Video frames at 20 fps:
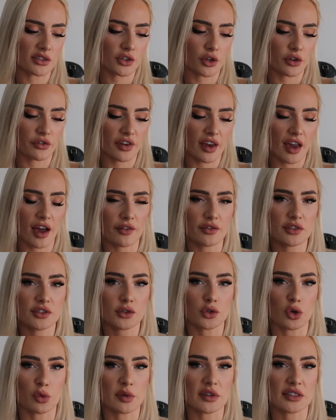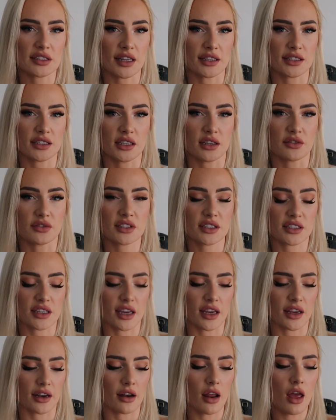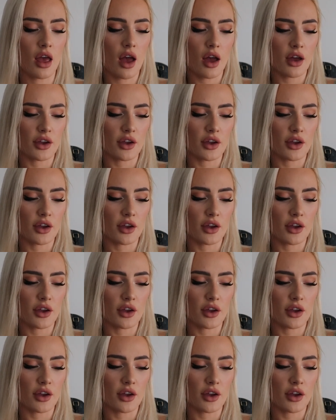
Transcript: So if you have super sensitive skin,